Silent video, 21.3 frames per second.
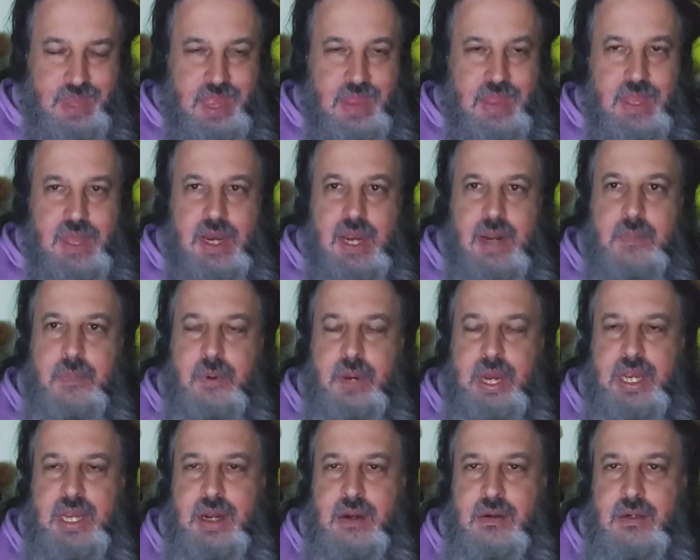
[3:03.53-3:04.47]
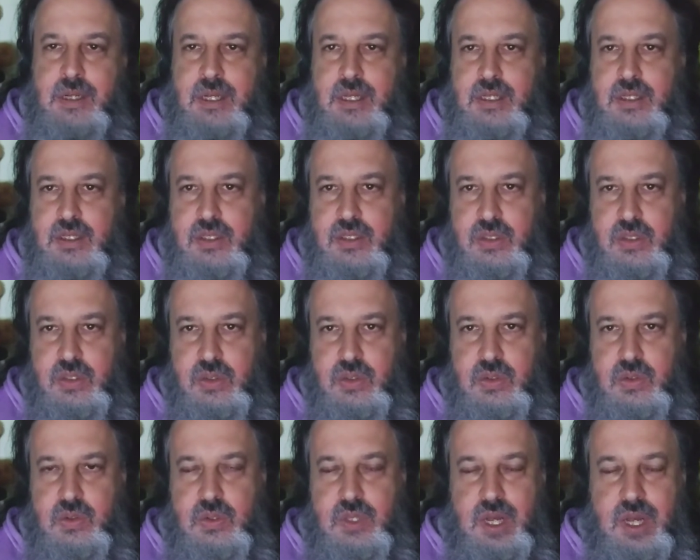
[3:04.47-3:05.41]
And then I break out
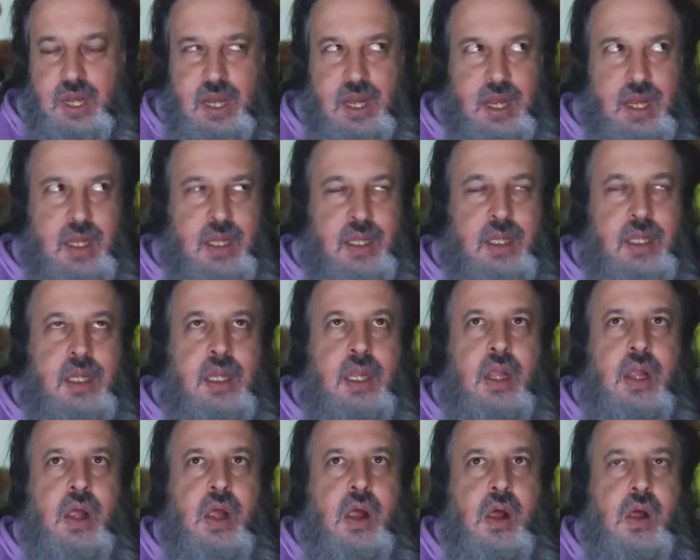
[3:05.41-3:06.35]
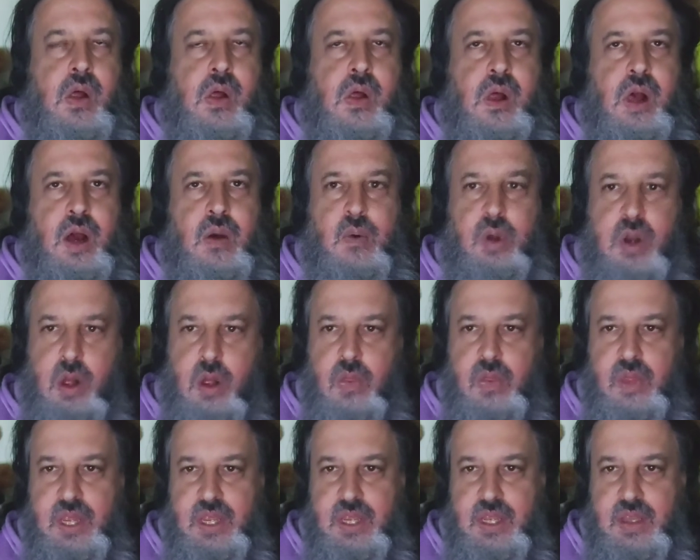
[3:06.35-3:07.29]
into uh, uh, we we call
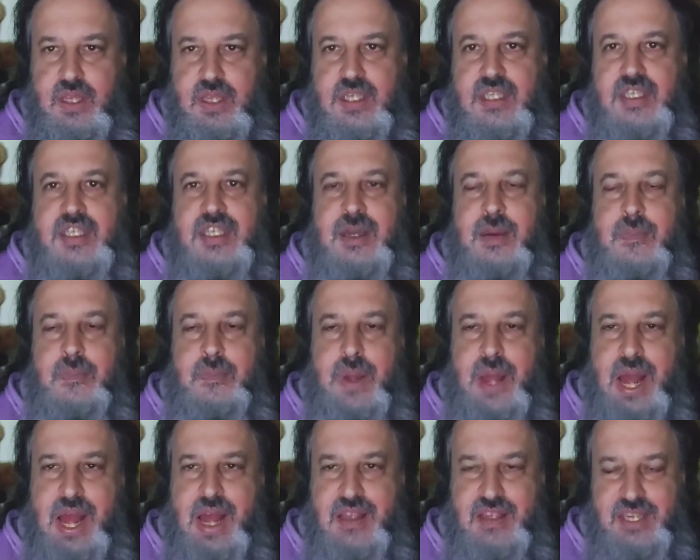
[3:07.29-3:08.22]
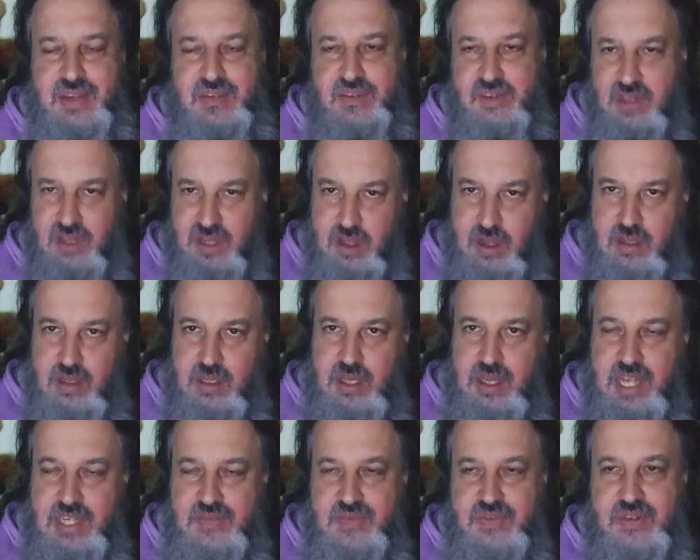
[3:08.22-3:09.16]
the the sub path, even along the
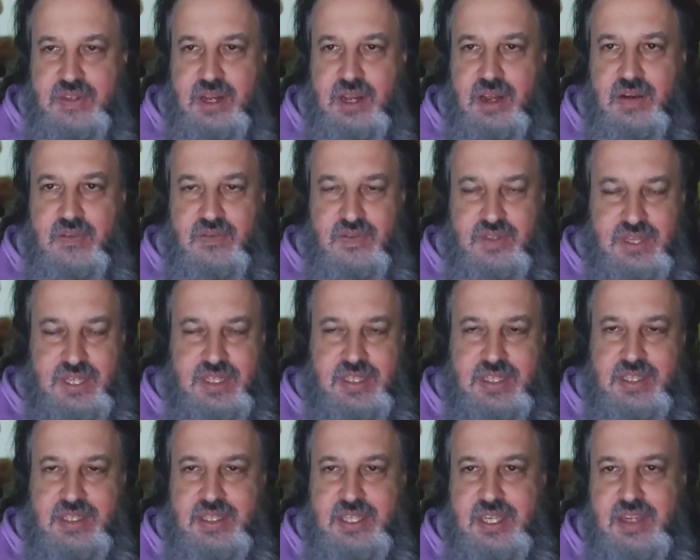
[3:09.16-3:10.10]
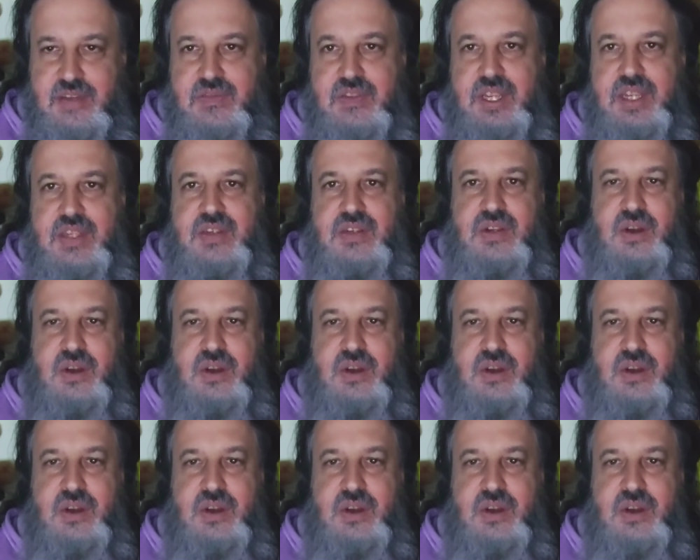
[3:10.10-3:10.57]
lines of, of Clintus TV.